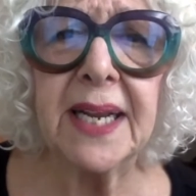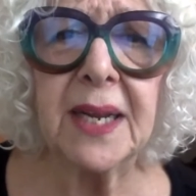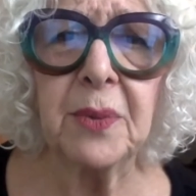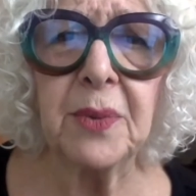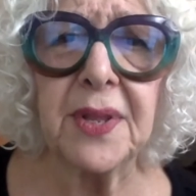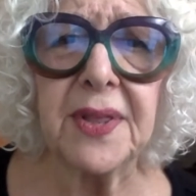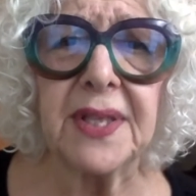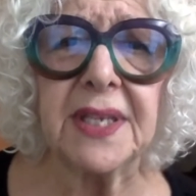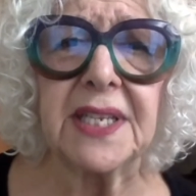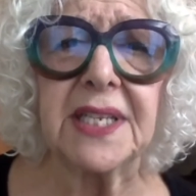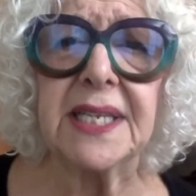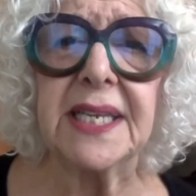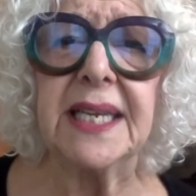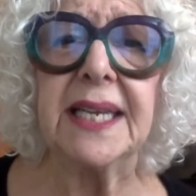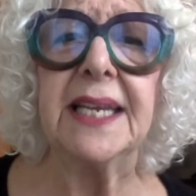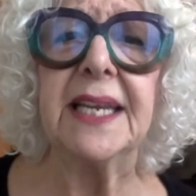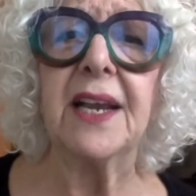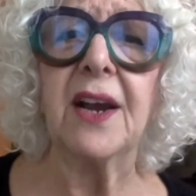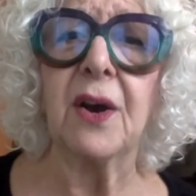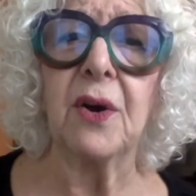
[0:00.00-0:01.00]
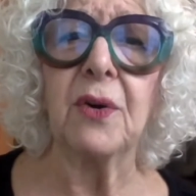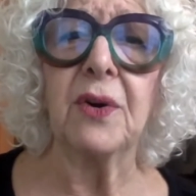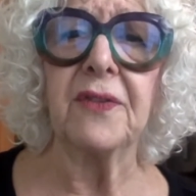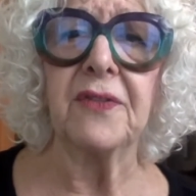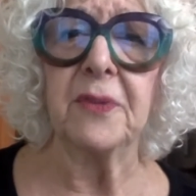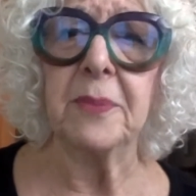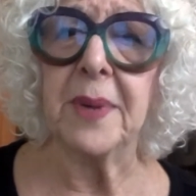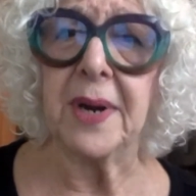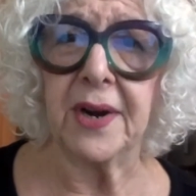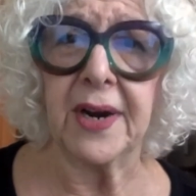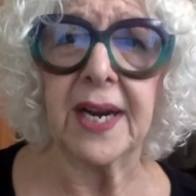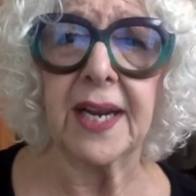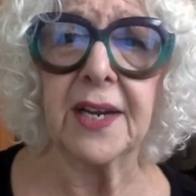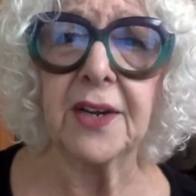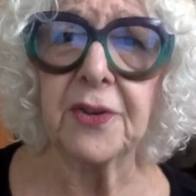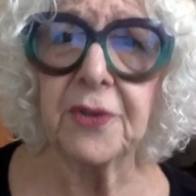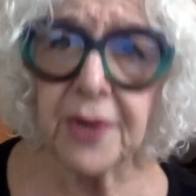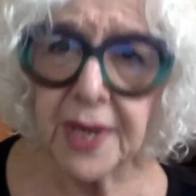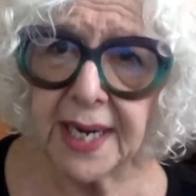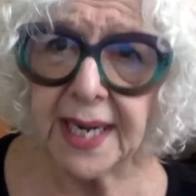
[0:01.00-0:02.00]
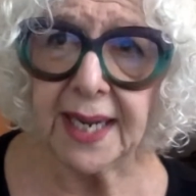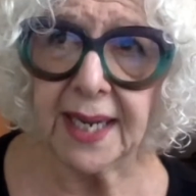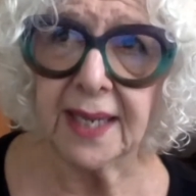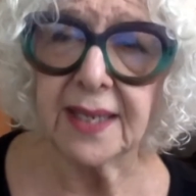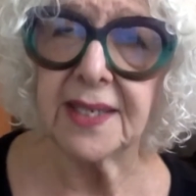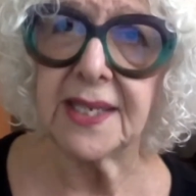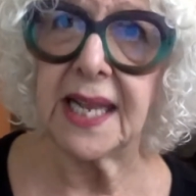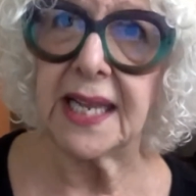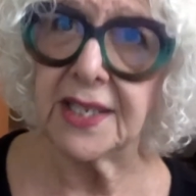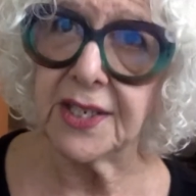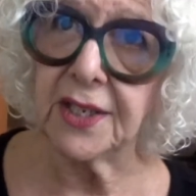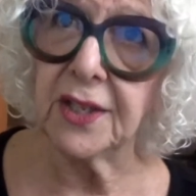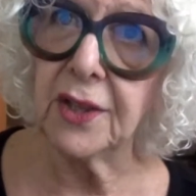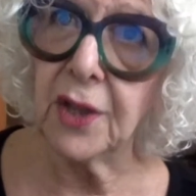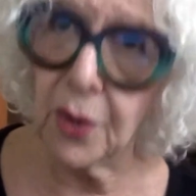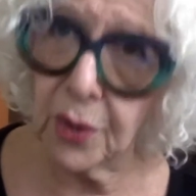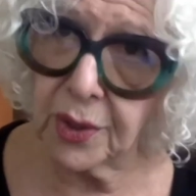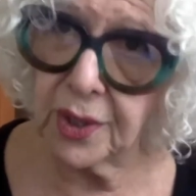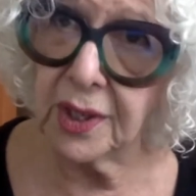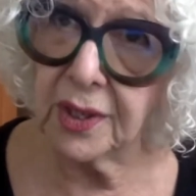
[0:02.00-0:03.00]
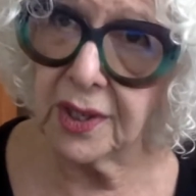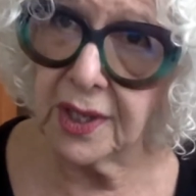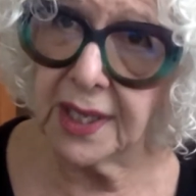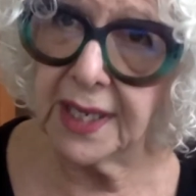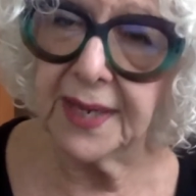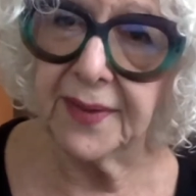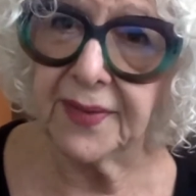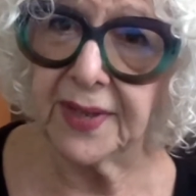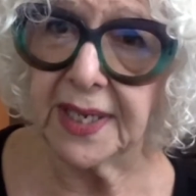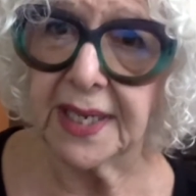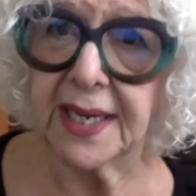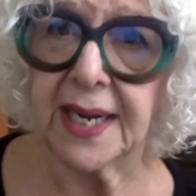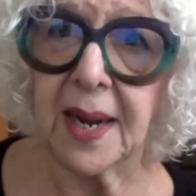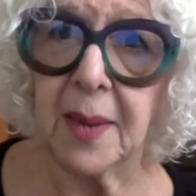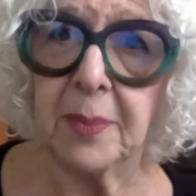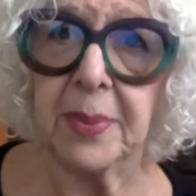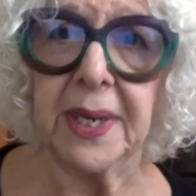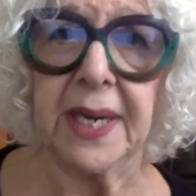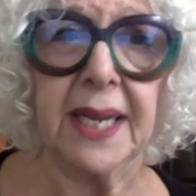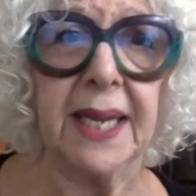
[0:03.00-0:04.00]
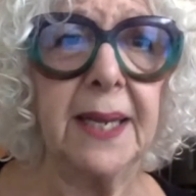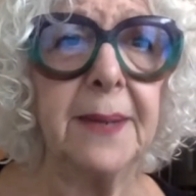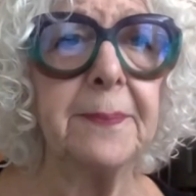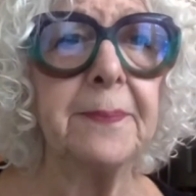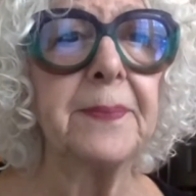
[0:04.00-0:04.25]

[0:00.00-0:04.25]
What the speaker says: with the CEO of American Greetings, that's a local Cleveland company,